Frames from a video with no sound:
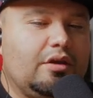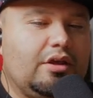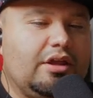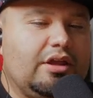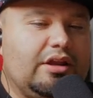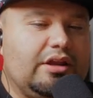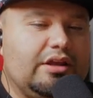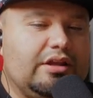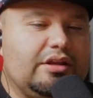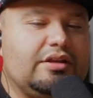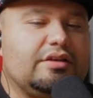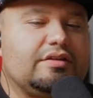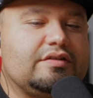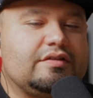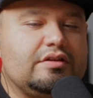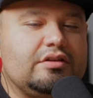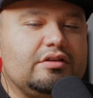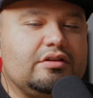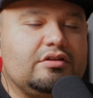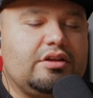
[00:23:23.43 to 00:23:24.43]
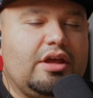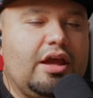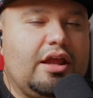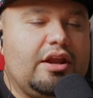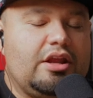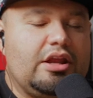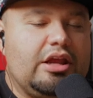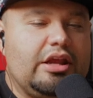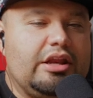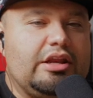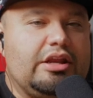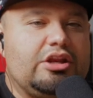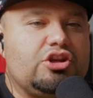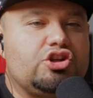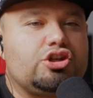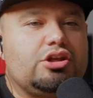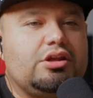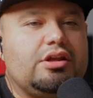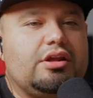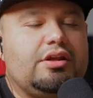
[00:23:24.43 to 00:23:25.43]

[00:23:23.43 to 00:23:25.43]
it is, and and it's